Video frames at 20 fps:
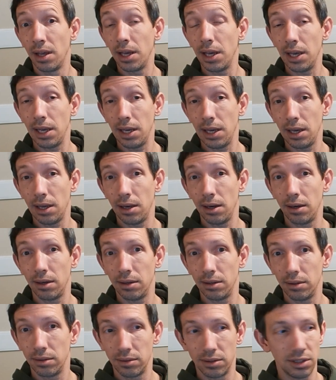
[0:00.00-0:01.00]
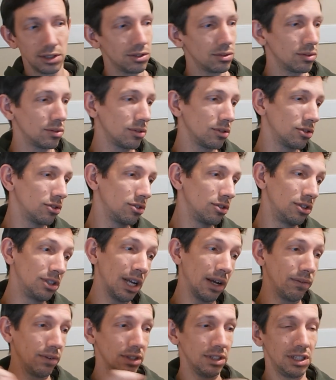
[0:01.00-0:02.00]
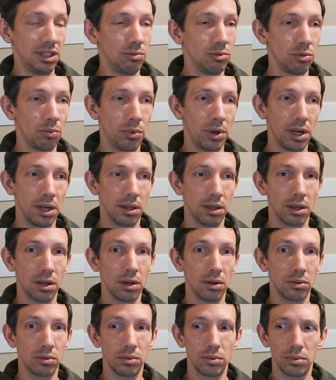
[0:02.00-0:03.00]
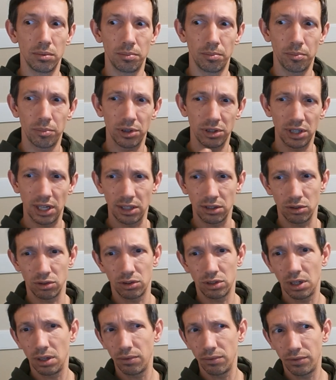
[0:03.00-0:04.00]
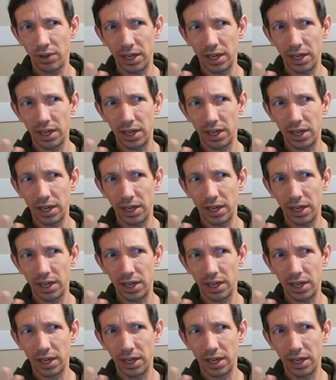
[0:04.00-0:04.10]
and this definitely seems a way to go to protect yourself.